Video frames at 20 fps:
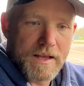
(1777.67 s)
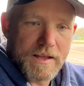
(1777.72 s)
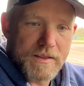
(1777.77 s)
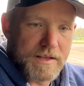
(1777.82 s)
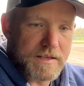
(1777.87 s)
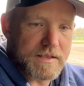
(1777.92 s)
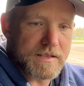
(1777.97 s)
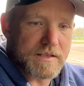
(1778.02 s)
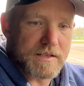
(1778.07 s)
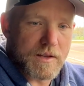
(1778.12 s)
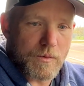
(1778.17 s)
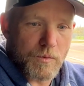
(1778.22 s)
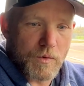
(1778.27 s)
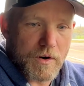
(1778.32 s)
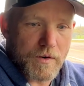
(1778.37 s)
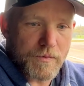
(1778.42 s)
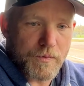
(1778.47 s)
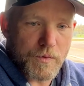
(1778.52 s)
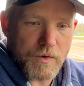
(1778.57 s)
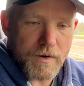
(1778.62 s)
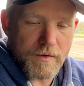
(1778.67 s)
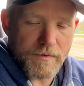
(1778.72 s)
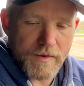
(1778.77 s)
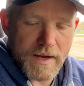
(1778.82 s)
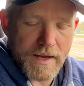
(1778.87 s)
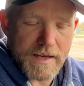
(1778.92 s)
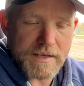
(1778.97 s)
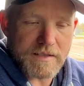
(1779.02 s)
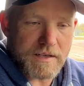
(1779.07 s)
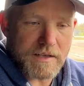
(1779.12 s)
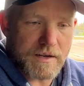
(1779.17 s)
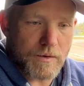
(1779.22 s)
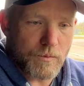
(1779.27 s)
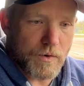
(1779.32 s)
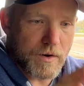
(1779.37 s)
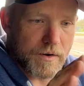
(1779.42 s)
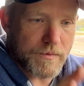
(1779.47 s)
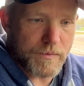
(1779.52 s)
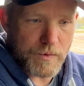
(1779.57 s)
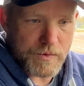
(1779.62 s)
this is a wonderful device and a
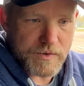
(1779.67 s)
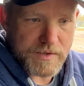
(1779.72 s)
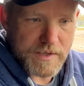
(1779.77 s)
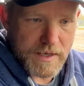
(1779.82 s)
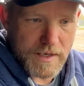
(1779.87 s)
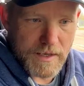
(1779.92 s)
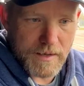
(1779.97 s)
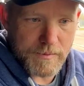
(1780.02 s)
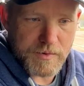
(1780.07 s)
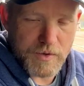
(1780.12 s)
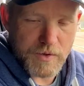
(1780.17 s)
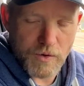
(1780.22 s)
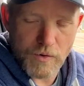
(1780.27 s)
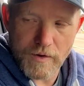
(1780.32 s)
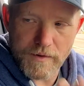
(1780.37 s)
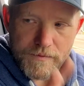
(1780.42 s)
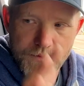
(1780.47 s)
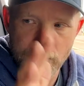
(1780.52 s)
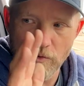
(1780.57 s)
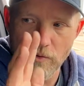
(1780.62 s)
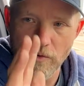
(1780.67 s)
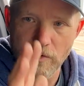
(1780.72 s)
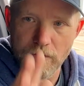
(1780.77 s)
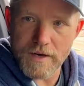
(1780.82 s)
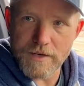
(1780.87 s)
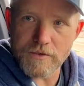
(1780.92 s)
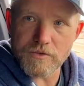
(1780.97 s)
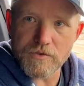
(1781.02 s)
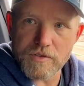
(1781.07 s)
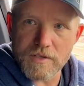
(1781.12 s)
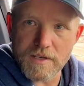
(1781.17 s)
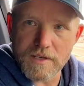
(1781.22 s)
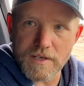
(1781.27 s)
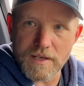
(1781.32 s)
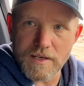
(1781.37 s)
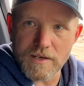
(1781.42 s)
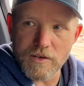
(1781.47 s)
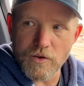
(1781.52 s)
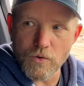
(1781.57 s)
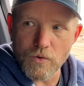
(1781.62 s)
wonderful setup. So if you are interested
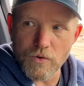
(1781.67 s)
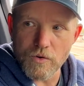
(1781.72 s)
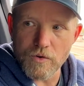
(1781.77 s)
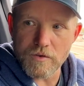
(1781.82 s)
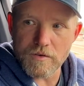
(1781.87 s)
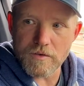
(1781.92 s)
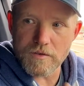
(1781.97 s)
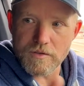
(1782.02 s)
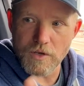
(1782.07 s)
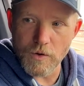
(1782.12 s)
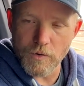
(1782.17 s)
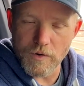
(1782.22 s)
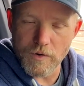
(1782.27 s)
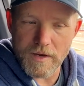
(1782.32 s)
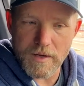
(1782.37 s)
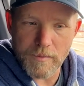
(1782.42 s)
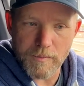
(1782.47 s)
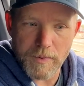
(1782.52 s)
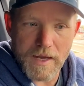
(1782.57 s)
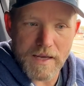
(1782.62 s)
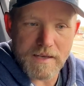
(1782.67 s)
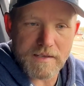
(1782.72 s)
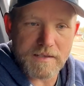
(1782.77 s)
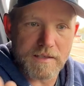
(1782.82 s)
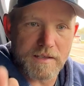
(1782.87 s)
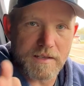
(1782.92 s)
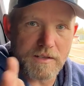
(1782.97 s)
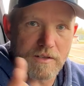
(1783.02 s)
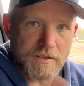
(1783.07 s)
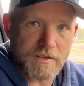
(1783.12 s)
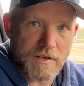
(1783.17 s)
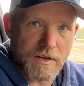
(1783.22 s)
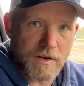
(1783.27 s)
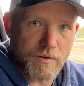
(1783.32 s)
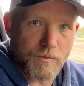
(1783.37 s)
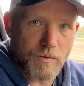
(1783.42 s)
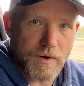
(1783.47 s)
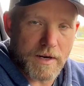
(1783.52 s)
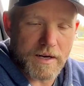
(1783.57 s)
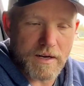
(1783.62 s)
in your towing capacity and the
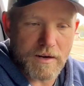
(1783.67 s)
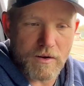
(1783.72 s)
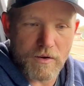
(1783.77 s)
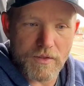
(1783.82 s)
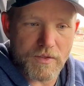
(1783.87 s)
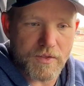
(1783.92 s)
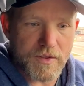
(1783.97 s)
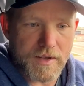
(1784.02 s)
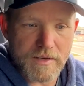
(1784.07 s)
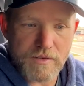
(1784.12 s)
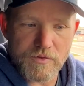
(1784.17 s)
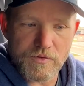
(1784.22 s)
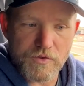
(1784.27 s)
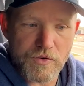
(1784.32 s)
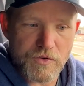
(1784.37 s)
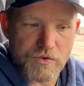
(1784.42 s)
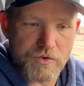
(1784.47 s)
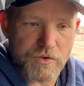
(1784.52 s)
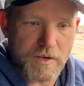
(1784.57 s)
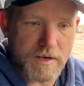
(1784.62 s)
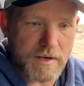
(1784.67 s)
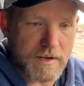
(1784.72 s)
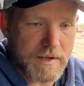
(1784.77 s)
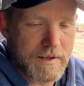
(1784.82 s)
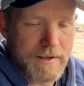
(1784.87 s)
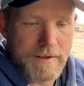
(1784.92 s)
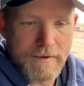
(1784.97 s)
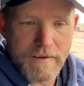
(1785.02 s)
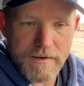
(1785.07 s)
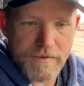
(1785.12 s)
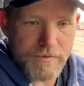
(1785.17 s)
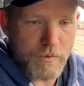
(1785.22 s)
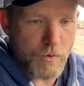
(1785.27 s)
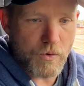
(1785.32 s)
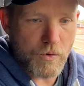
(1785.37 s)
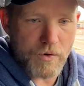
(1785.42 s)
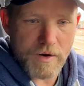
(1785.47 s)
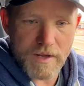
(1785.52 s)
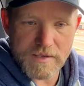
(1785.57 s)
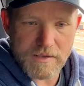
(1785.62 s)
tongue weight and all the things on your truck,
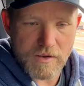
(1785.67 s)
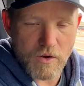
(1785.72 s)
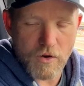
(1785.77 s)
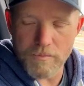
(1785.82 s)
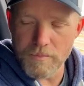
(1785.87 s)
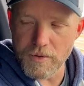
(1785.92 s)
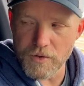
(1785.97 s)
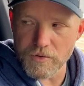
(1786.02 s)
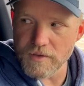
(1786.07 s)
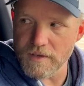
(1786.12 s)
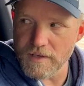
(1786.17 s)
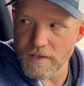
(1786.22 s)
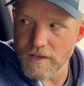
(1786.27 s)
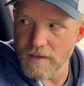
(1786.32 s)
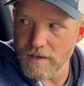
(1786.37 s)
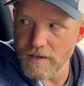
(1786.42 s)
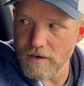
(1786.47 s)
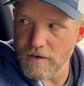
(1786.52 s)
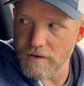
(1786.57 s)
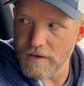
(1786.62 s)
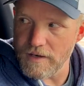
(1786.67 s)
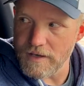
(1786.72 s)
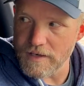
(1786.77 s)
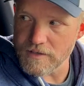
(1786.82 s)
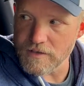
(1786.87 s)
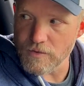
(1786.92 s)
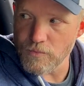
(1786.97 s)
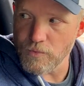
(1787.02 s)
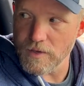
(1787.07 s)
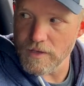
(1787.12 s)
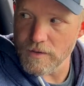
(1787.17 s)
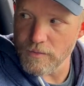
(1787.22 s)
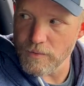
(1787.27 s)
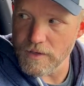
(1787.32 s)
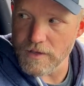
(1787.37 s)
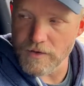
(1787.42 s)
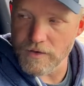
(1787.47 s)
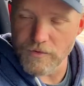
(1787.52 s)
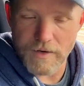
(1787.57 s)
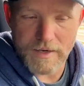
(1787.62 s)
Ford has all built it in there, and it's a really,
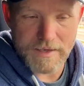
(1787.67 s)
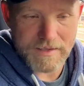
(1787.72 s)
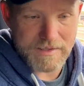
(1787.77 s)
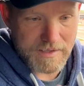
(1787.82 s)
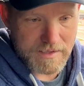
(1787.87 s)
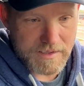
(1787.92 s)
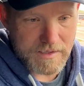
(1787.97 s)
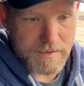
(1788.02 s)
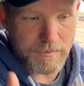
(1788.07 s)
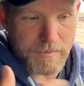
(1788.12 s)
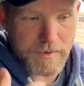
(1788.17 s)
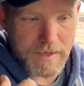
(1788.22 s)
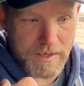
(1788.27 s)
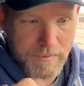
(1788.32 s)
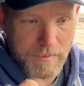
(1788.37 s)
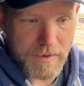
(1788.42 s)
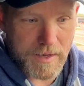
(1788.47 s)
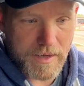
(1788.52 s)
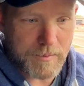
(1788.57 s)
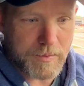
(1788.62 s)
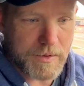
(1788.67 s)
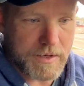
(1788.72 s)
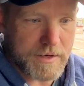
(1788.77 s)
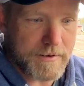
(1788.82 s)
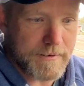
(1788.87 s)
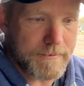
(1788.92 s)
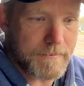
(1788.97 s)
really great system in my opinion.